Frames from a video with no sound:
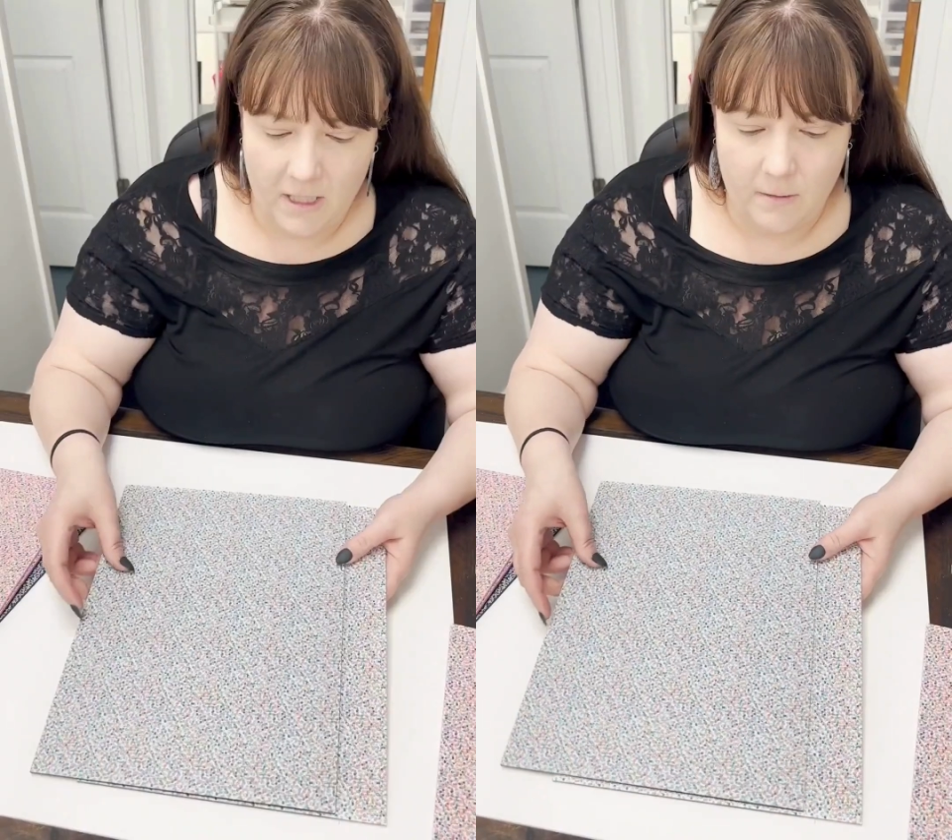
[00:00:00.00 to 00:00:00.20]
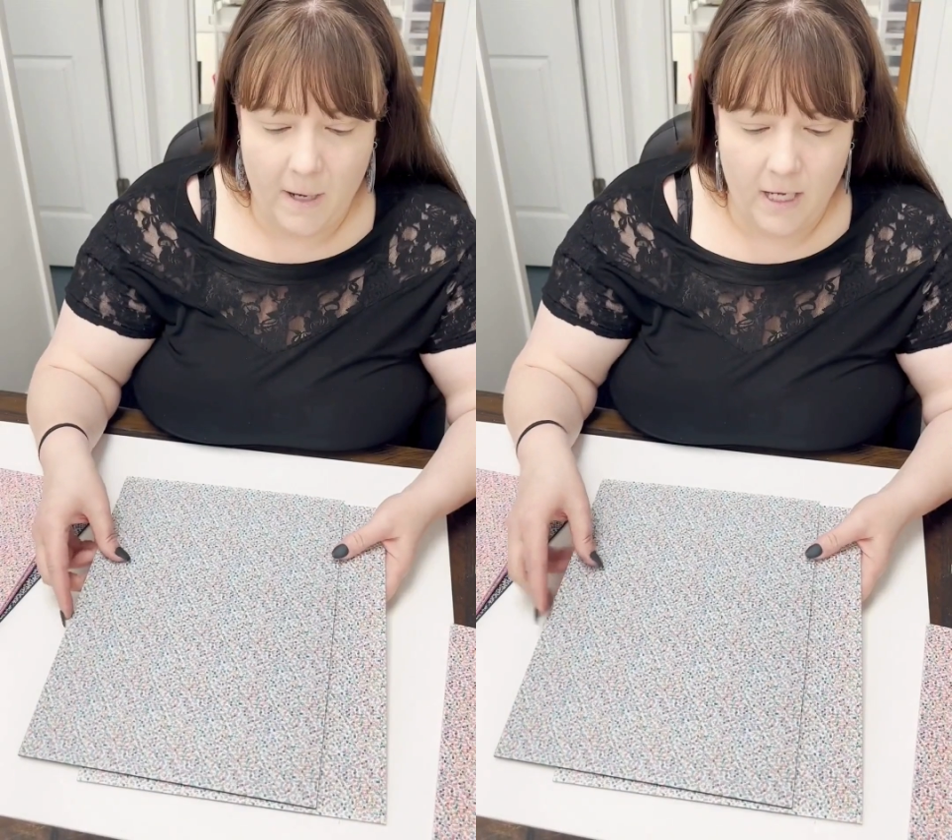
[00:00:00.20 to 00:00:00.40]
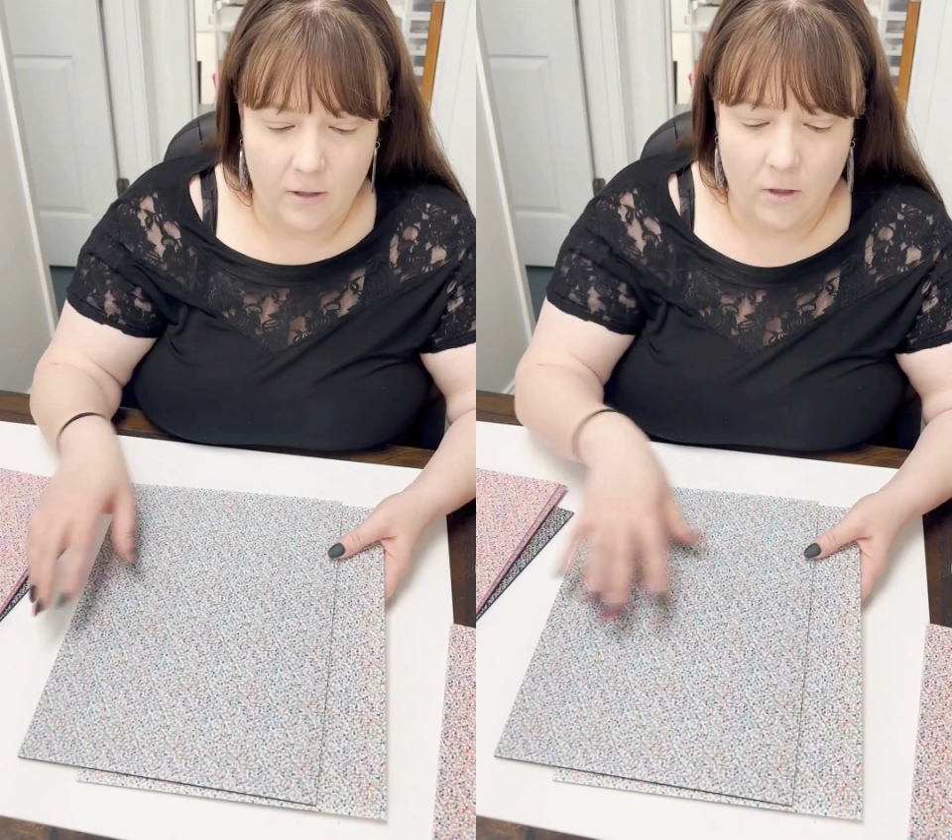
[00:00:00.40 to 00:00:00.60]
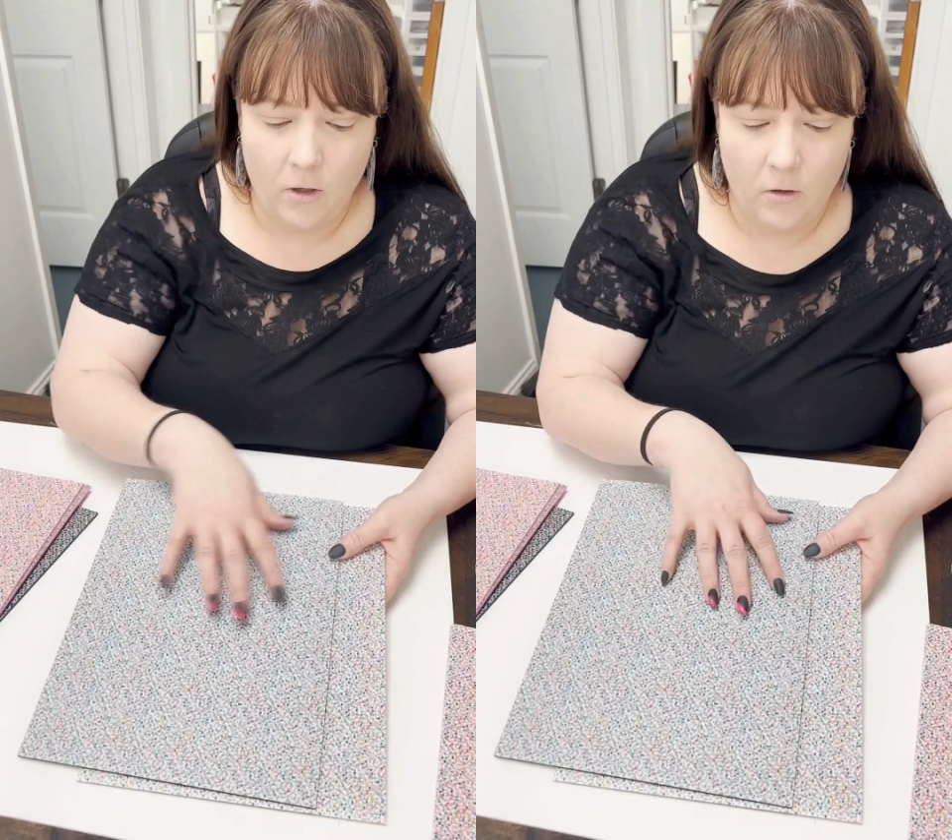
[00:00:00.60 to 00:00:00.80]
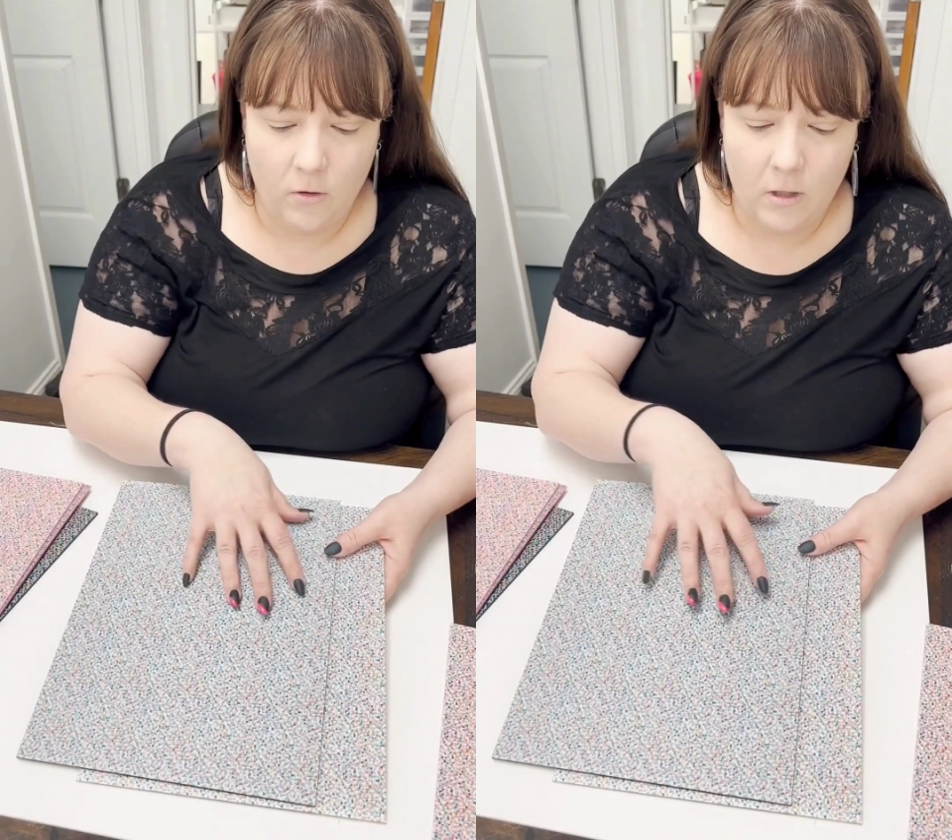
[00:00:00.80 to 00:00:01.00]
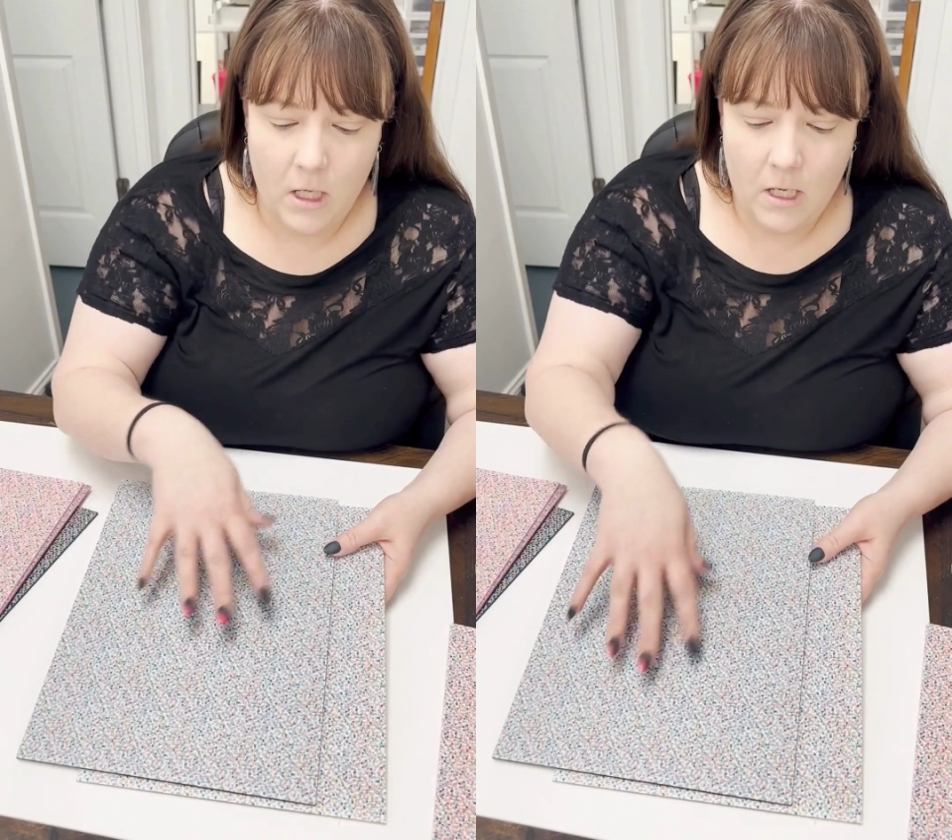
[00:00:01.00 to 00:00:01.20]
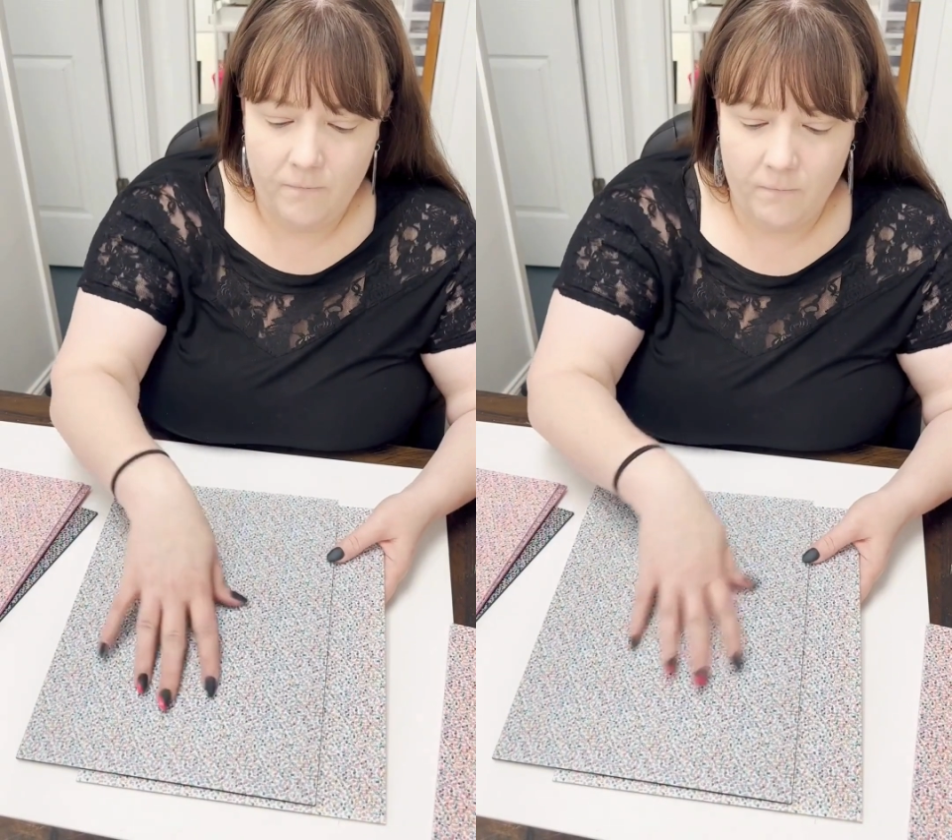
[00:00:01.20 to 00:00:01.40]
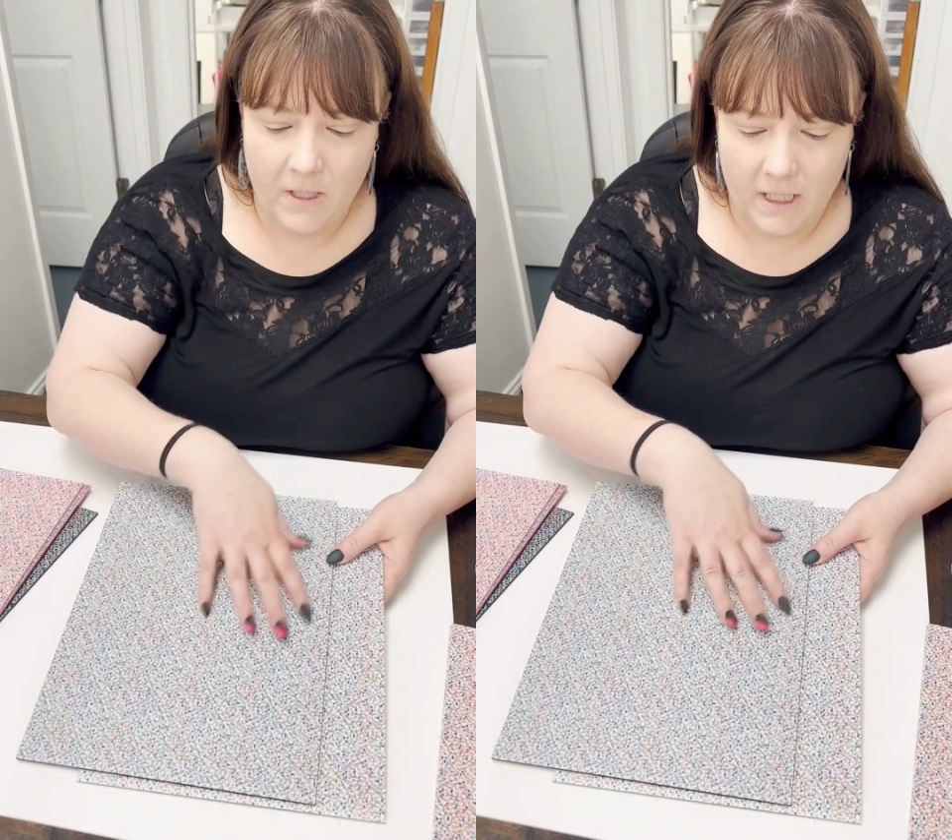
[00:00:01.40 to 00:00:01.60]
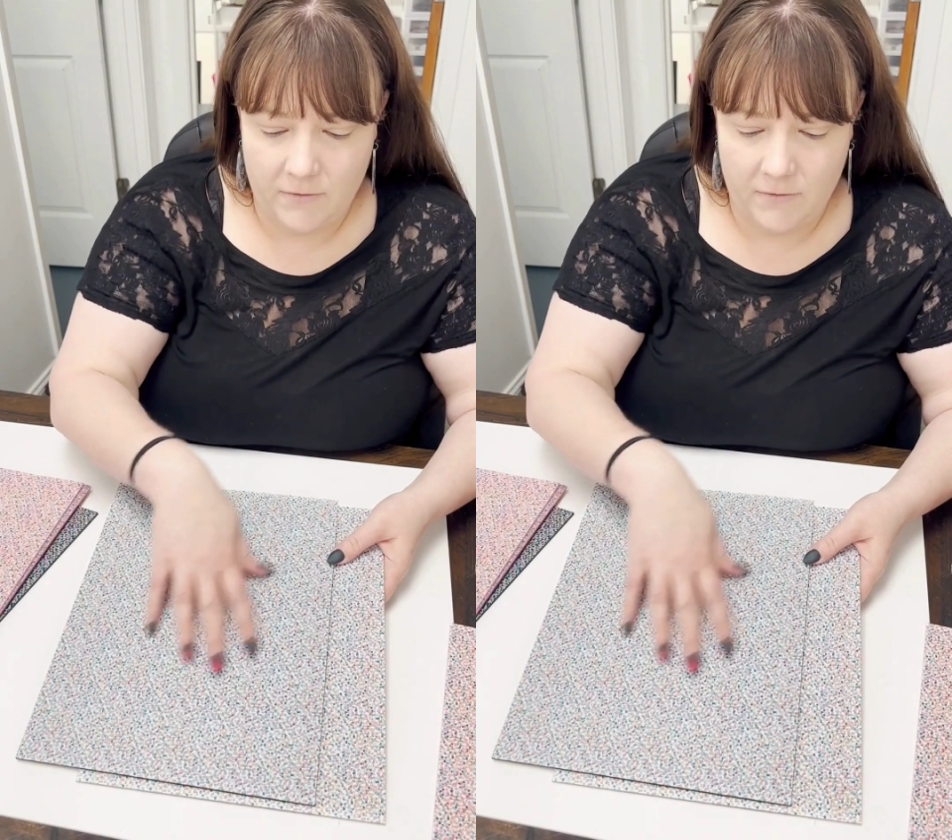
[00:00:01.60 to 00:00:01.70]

the pattern whole. It